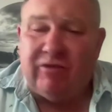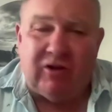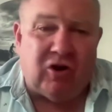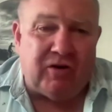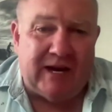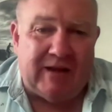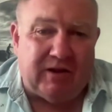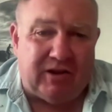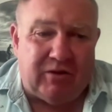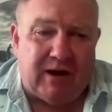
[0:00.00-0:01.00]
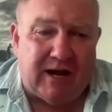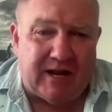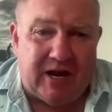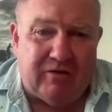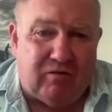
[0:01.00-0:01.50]
haven't gone down the QR
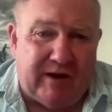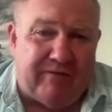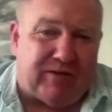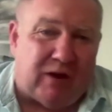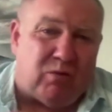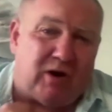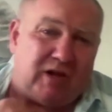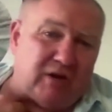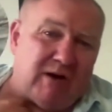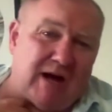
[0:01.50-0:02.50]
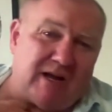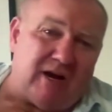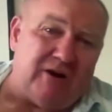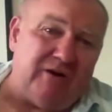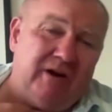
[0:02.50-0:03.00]
code. If they want a QR
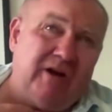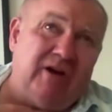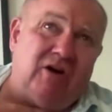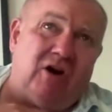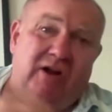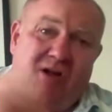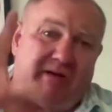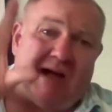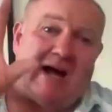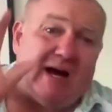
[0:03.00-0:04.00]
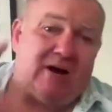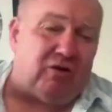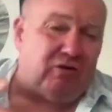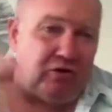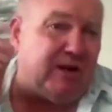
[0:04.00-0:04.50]
code on a card,
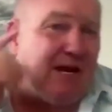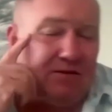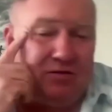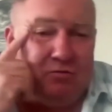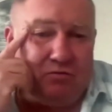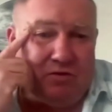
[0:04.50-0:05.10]
I'll do a custom.